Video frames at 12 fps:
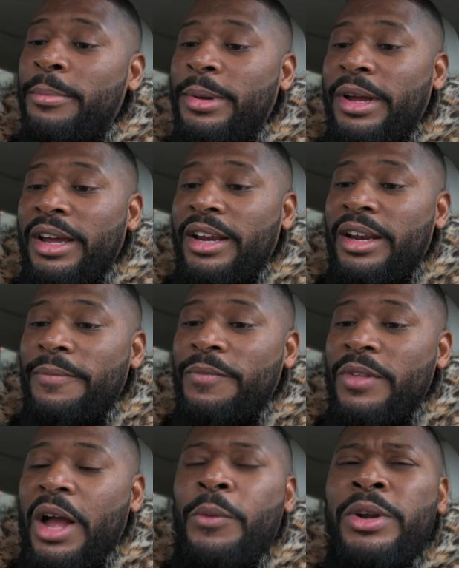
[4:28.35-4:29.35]
but
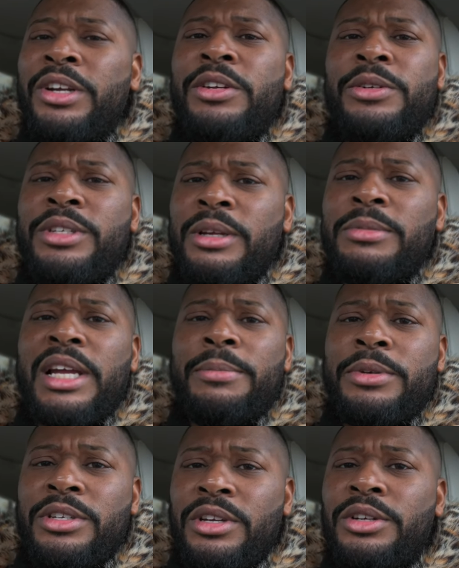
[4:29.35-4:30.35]
I want to do some type
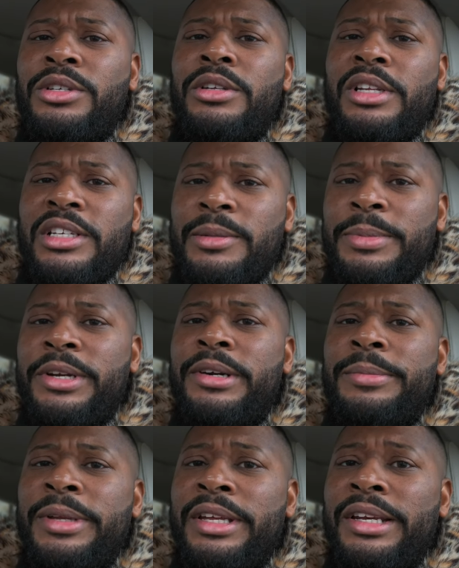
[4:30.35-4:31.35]
of social
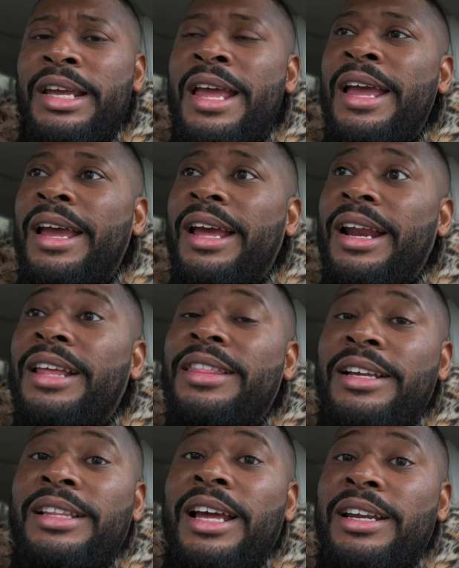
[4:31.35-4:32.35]
experiment. And I
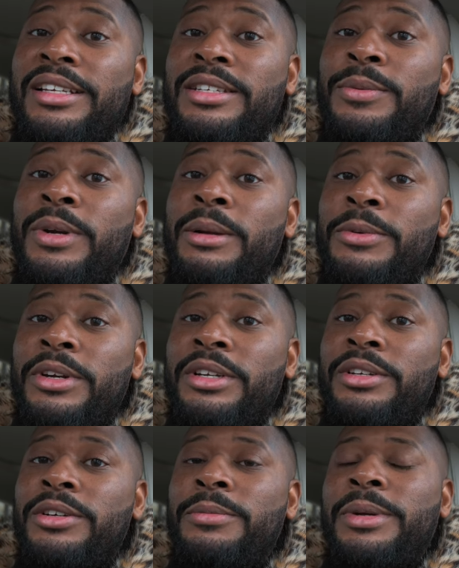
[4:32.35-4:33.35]
think that is what I'm going to
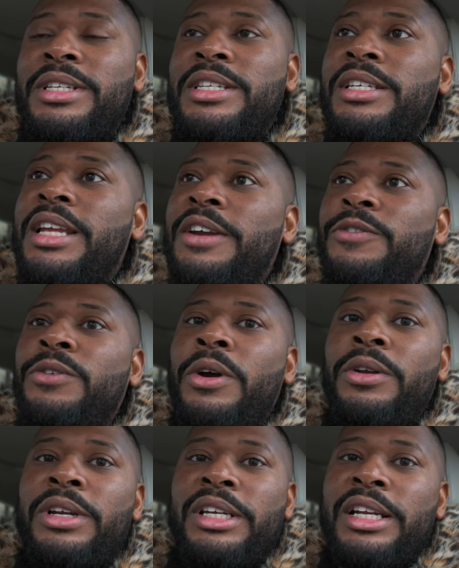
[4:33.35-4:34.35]
do, but see, they
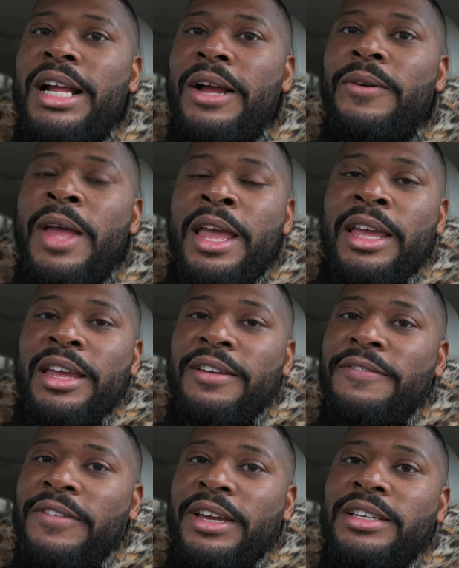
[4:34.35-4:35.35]
rolling it out in
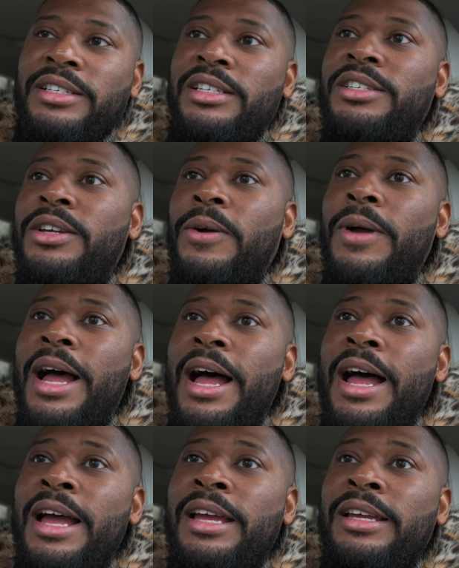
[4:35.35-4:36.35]
phases. So
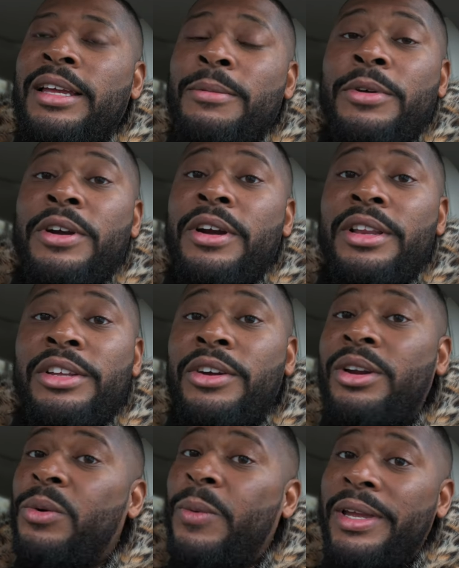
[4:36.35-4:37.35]
I am currently
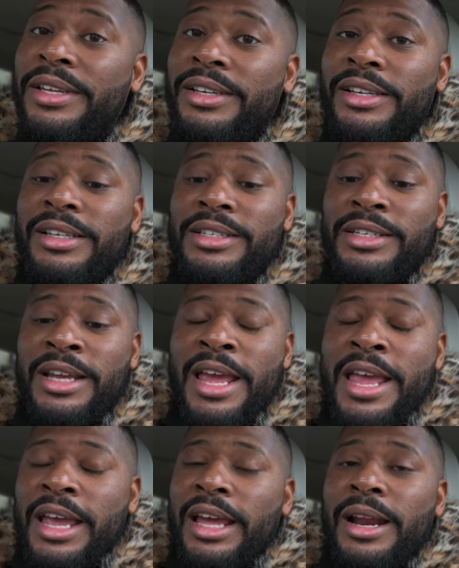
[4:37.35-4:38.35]
on the waiting list
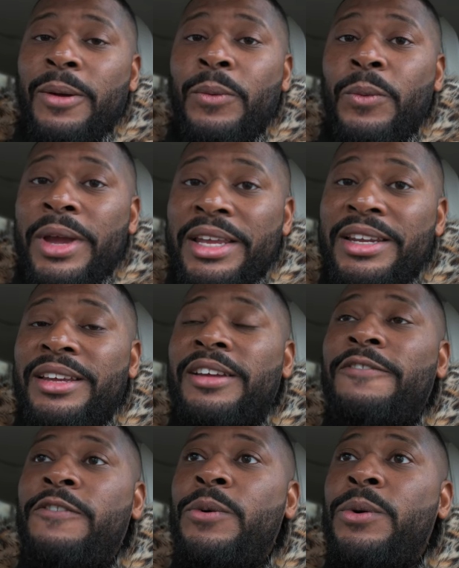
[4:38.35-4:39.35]
and I'm waiting
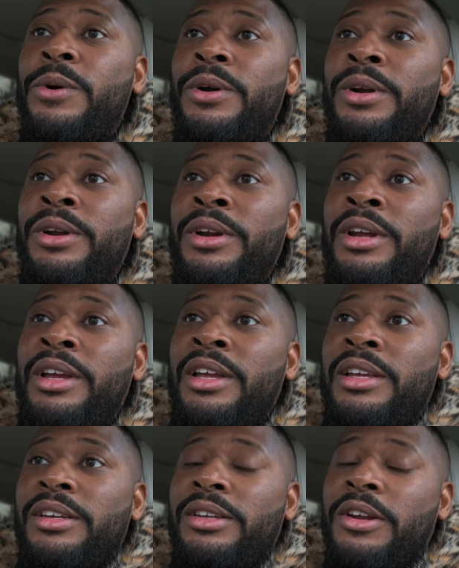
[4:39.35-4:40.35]
for,
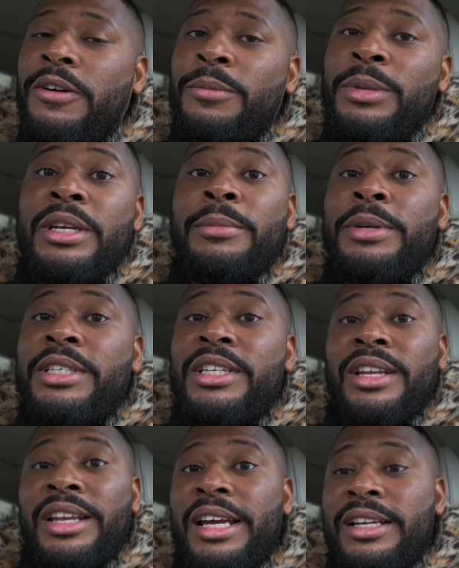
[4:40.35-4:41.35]
you know, me to be
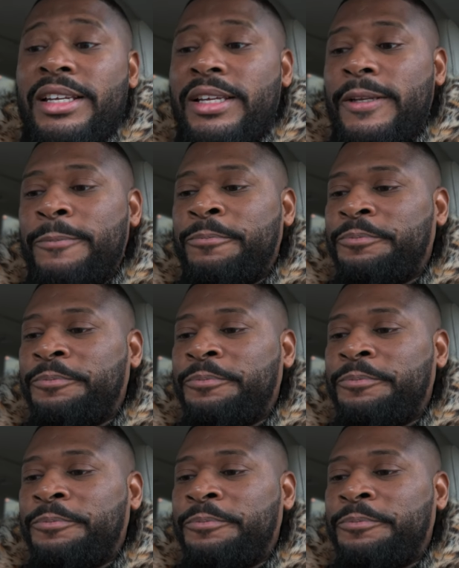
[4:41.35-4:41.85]
selected.